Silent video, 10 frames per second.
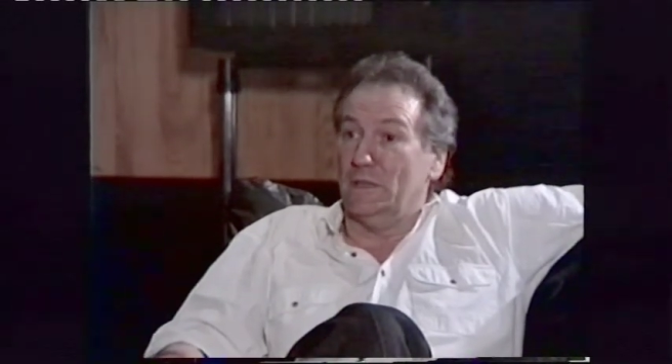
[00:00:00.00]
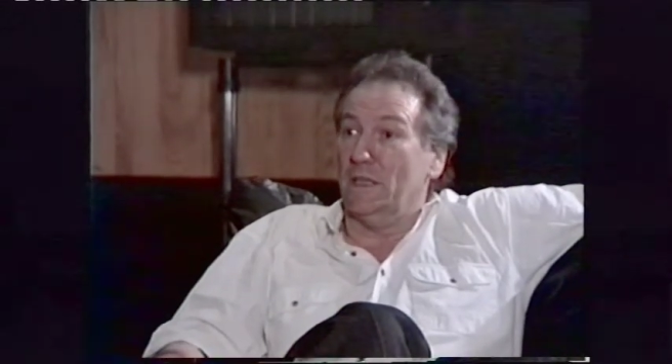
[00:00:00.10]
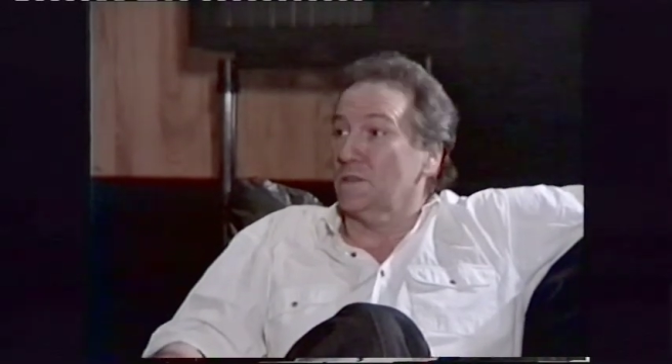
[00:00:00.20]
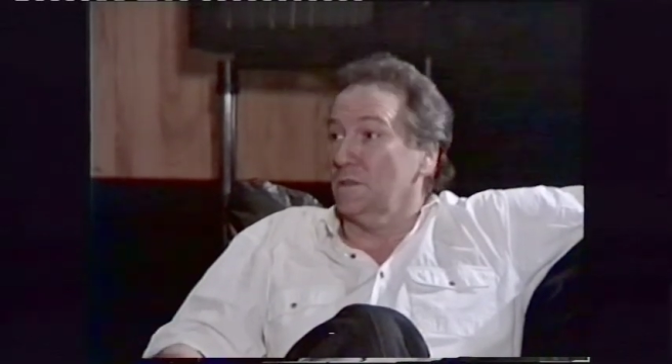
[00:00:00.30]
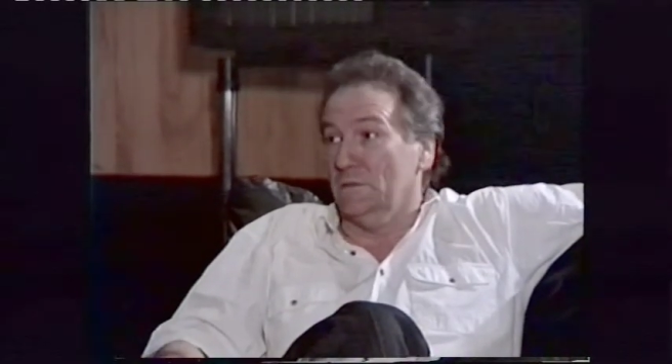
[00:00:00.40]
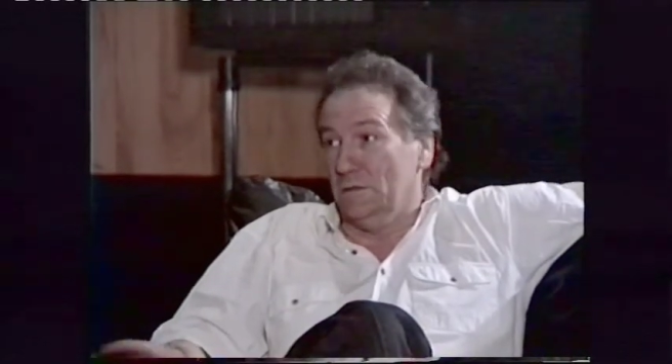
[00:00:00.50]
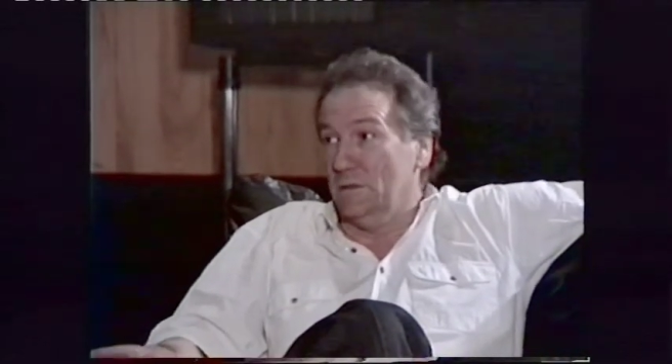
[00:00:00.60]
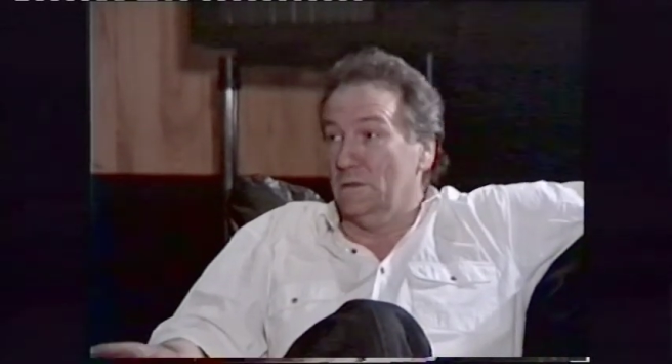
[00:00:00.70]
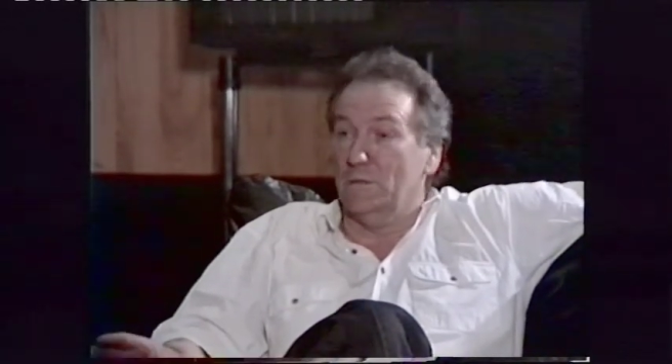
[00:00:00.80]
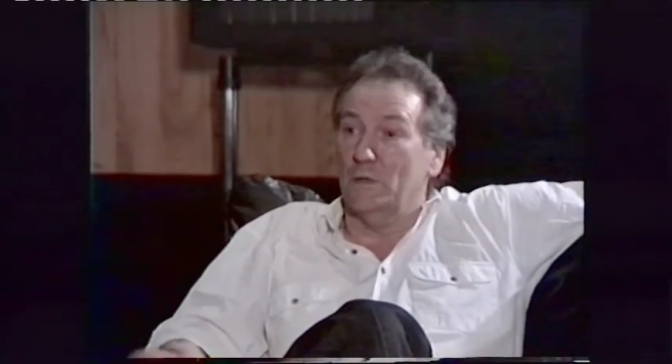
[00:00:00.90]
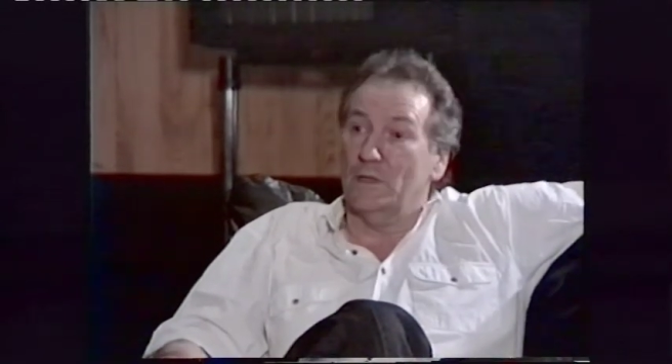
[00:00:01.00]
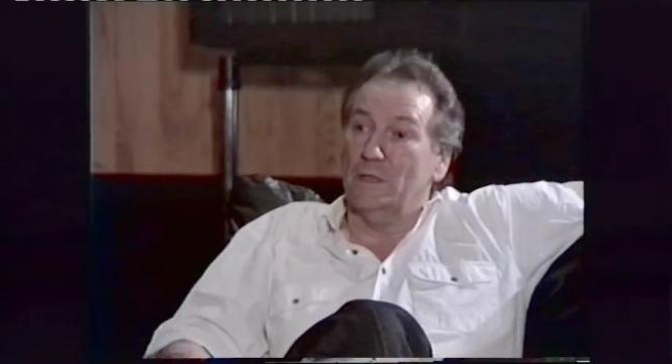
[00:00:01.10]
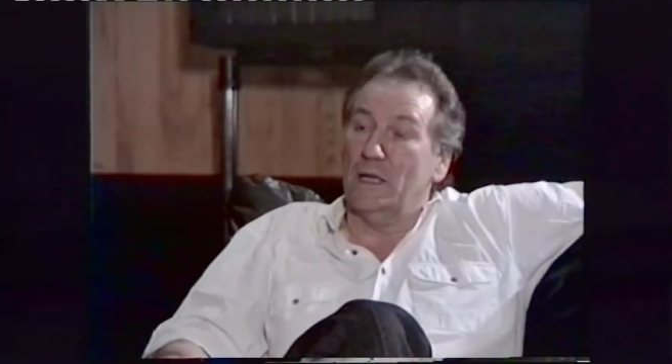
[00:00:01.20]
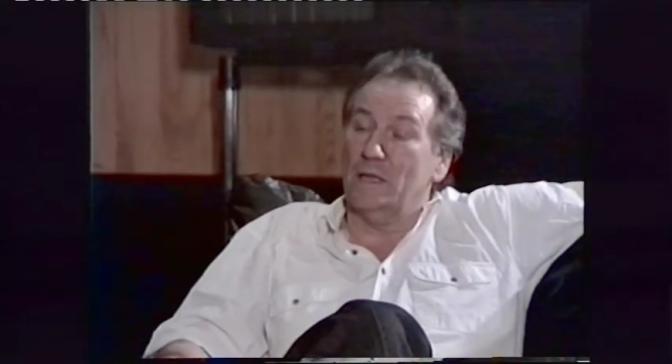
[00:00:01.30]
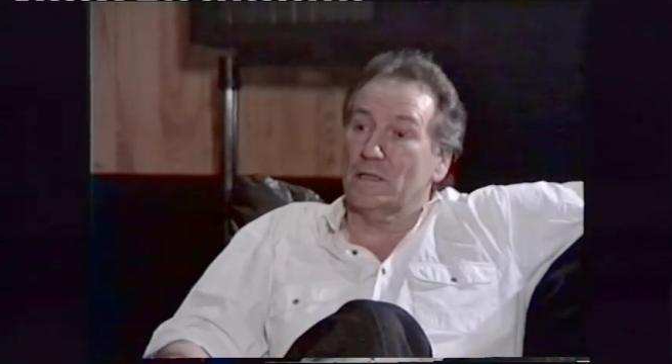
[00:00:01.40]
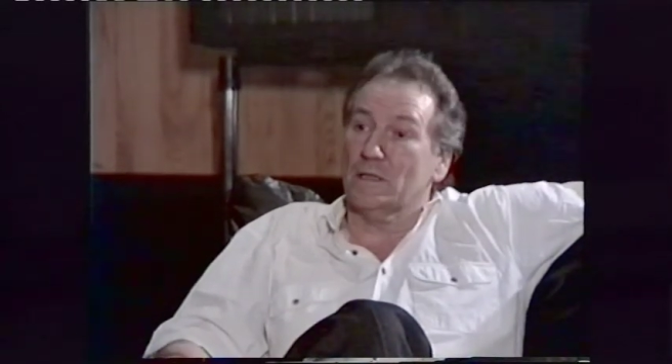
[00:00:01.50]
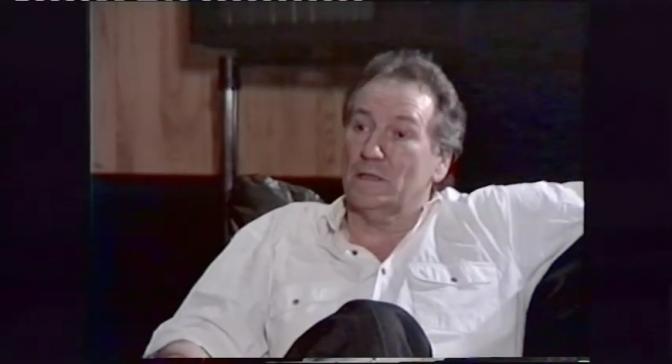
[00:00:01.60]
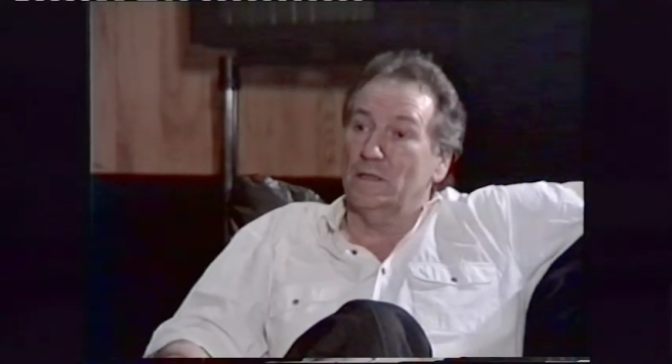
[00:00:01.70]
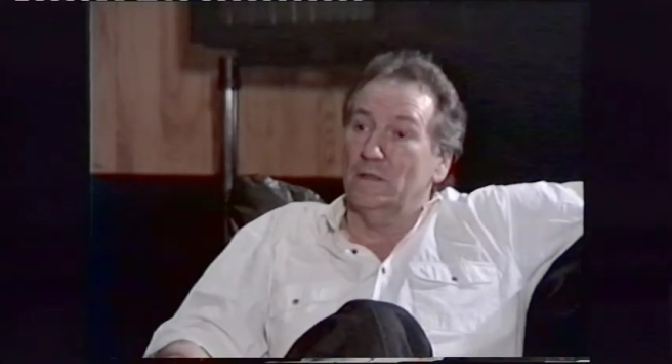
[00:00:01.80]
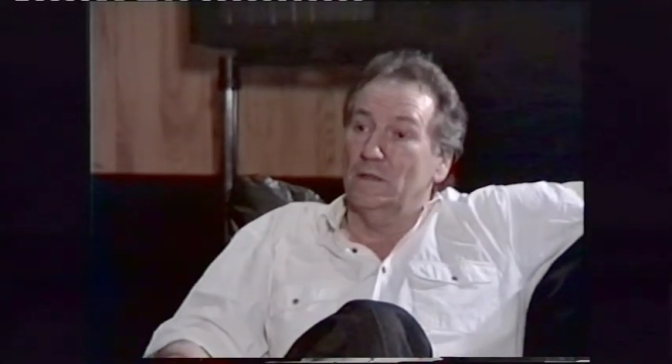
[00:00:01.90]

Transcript: things on the modern desks,